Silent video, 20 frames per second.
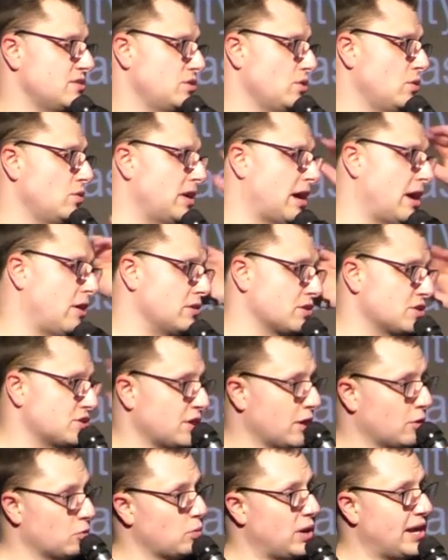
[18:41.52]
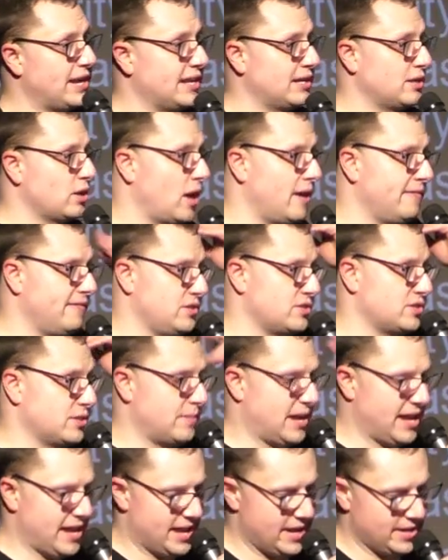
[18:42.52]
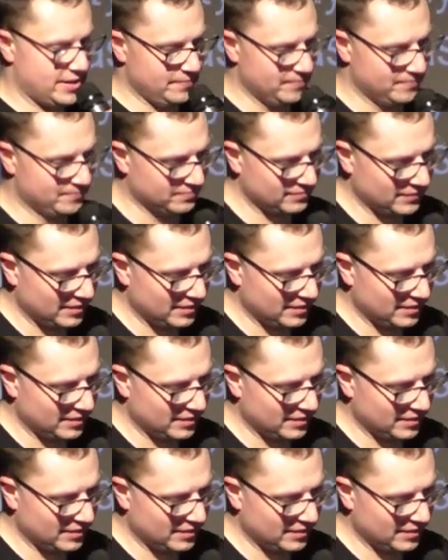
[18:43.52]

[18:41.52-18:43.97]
to zone out and start writing novels in my head.